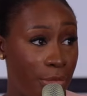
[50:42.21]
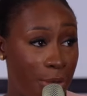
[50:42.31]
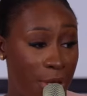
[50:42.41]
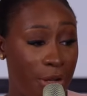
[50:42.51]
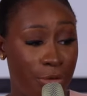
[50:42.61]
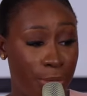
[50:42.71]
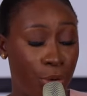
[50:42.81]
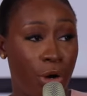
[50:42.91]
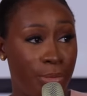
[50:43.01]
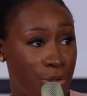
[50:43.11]
male and female
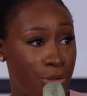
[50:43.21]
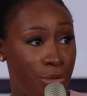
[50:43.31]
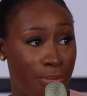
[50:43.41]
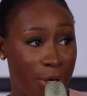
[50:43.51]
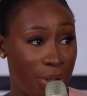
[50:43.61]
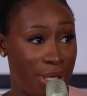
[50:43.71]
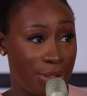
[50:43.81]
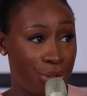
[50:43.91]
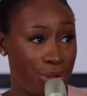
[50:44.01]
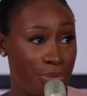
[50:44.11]
come into my
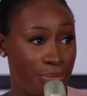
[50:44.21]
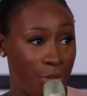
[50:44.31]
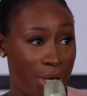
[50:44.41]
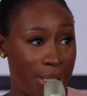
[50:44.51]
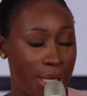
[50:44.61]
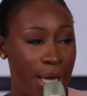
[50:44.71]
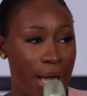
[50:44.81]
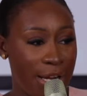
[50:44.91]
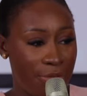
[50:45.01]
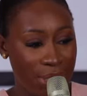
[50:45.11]
organization, right?
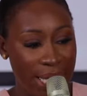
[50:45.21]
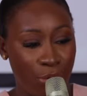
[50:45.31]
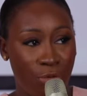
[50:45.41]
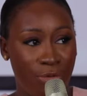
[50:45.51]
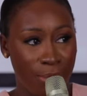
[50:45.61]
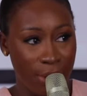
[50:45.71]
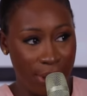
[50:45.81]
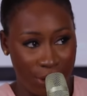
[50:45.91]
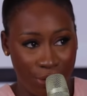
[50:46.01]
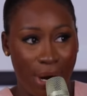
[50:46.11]
And it feels like the female
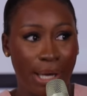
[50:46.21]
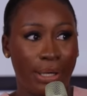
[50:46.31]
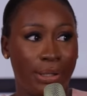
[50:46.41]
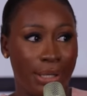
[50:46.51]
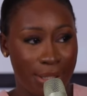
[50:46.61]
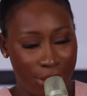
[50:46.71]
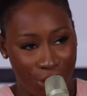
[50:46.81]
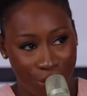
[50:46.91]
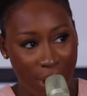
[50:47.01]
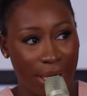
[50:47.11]
is dragging and she's
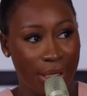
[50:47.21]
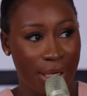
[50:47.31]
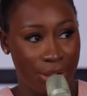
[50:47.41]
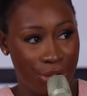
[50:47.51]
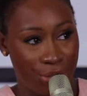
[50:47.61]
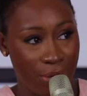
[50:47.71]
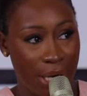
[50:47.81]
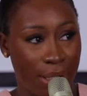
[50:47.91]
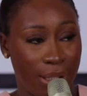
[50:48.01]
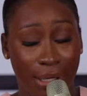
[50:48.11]
dragging and she's
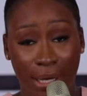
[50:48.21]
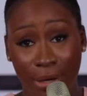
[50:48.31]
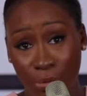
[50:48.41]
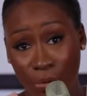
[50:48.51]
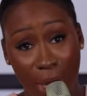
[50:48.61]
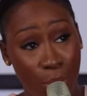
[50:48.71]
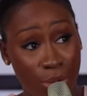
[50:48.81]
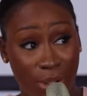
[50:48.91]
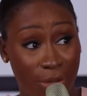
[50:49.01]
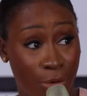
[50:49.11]
dragging. And I want to
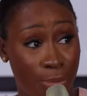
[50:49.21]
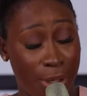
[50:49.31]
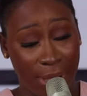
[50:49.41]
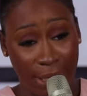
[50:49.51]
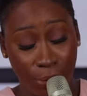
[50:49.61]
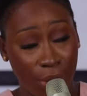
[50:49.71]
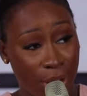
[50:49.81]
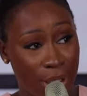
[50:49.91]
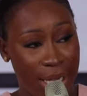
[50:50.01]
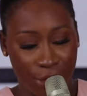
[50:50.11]
give up. I'm like,
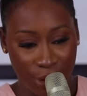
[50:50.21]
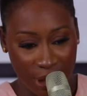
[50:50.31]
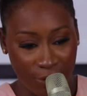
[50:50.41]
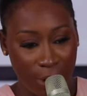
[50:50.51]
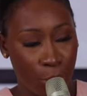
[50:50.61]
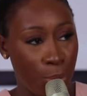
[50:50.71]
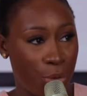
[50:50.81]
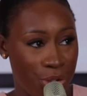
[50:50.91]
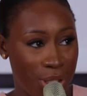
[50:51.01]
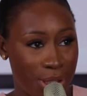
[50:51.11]
okay, let's just give her more
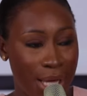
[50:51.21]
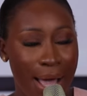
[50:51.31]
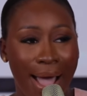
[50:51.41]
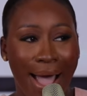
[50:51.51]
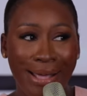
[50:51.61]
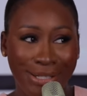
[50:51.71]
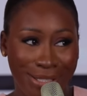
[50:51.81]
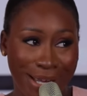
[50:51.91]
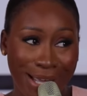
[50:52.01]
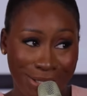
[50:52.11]
opportunities. And she
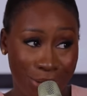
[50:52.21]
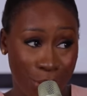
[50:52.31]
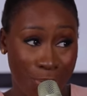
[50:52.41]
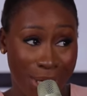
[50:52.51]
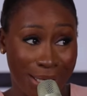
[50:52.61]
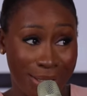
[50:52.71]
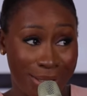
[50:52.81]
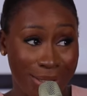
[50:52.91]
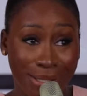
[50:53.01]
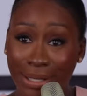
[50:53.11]
catches up and
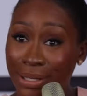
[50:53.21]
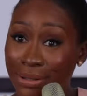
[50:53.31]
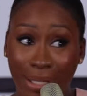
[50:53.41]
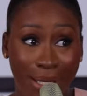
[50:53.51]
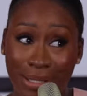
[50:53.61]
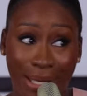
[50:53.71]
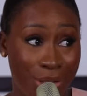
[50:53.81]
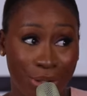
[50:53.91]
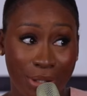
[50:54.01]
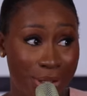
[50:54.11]
things are
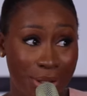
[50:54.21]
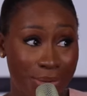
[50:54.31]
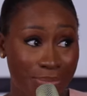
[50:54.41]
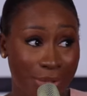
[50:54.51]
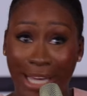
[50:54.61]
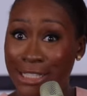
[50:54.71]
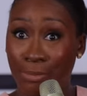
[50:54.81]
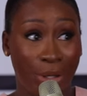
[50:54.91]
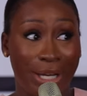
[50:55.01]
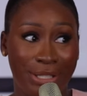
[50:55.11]
just
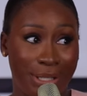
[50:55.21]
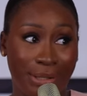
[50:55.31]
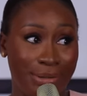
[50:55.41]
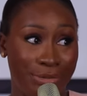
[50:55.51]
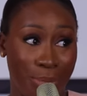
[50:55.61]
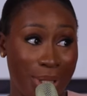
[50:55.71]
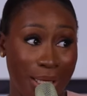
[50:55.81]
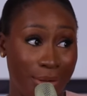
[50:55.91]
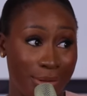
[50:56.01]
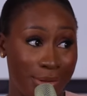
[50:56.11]
exponential from there,
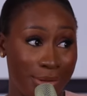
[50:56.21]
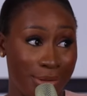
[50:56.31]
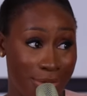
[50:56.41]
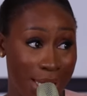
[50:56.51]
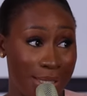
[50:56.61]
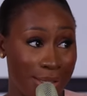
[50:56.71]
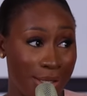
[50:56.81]
right?